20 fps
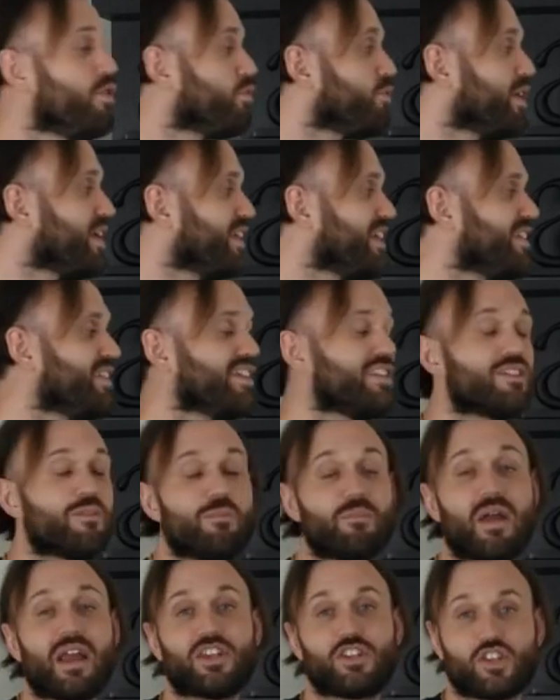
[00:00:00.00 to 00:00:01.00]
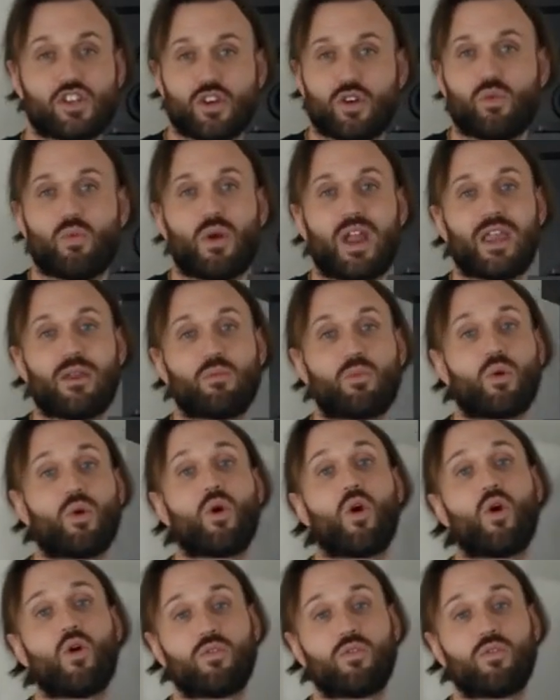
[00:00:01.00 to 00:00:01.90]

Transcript: really the dimensional weight will